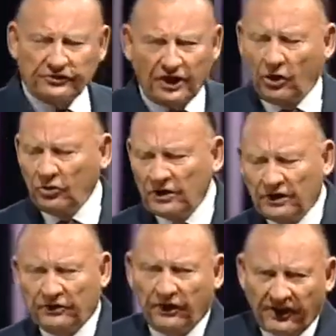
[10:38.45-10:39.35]
No,
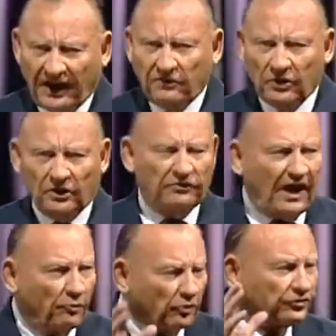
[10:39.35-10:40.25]

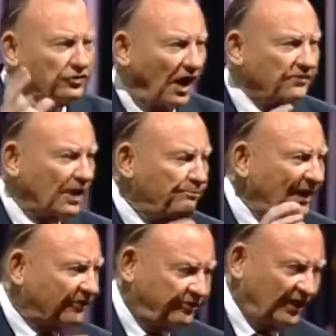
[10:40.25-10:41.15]
that was not the
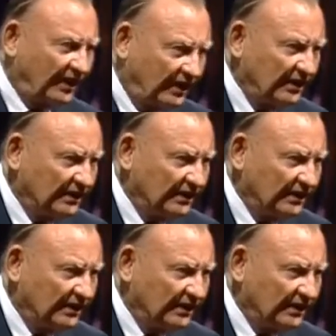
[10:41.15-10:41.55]
big thing.